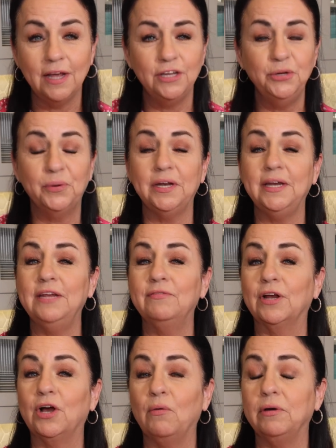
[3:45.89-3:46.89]
You can
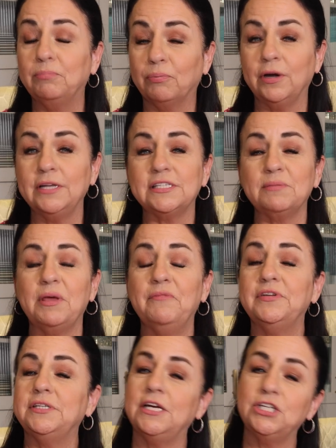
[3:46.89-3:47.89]
even go and print some
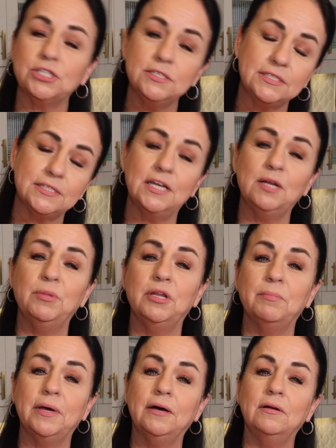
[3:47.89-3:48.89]
invitations, send them in
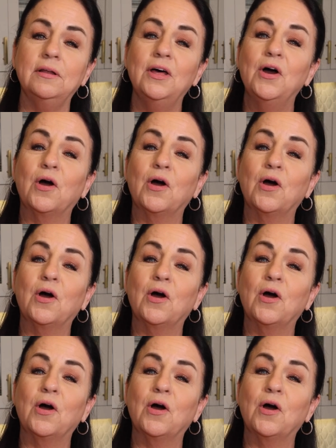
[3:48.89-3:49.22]
the mail,